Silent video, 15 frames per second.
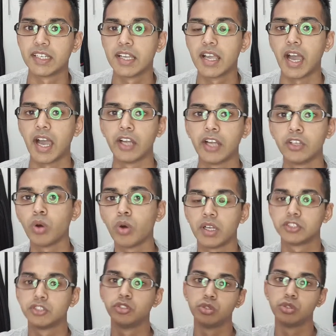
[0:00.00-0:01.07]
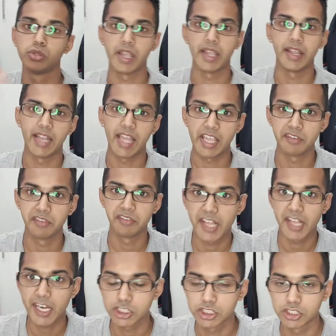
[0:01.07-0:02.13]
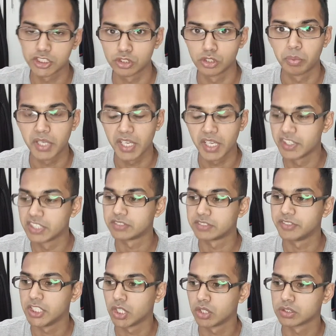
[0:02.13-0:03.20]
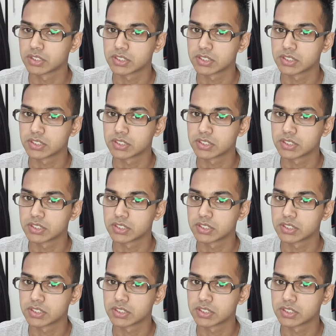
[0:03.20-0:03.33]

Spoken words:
I do want to do a live reactions to previous videos,